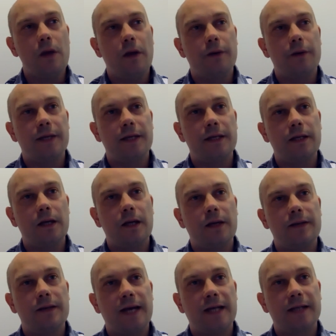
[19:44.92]
then
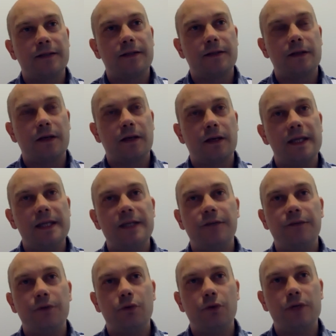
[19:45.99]
that
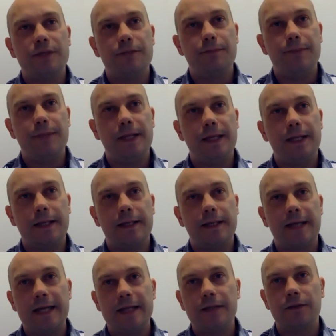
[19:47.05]
interview is being
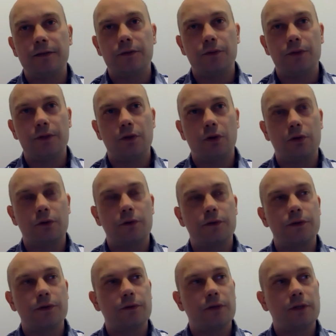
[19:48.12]
catered to the doctor,
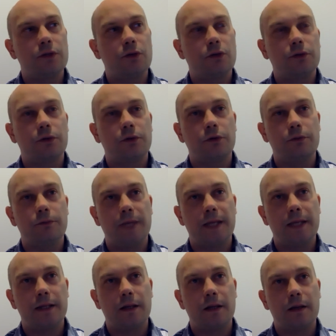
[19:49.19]
so the doctor could
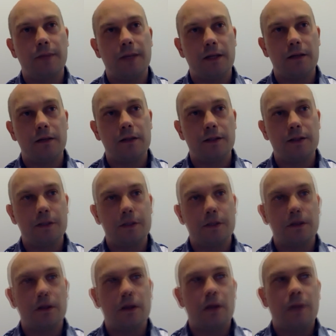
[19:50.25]
make a better decision.